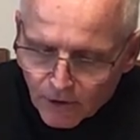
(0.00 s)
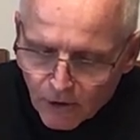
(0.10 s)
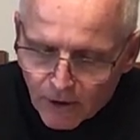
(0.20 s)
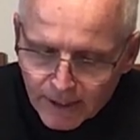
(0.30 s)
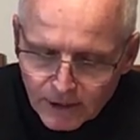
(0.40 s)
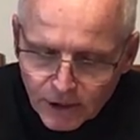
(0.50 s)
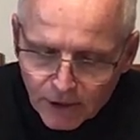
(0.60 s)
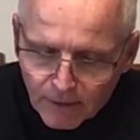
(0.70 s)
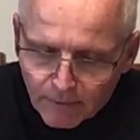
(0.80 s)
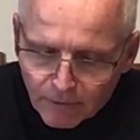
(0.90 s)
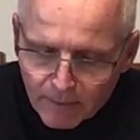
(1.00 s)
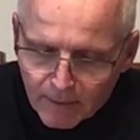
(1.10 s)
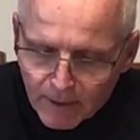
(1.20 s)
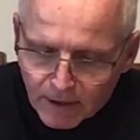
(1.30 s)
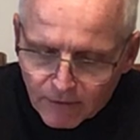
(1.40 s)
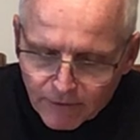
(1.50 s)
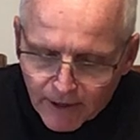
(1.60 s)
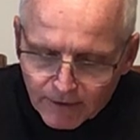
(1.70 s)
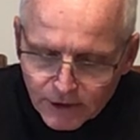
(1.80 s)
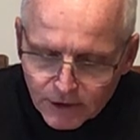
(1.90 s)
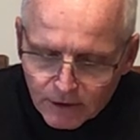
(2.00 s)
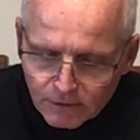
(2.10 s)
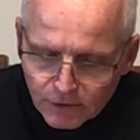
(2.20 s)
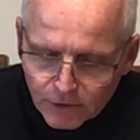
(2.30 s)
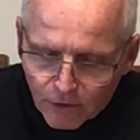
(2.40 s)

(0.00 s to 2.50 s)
guardian cherub, from among the fiery stones.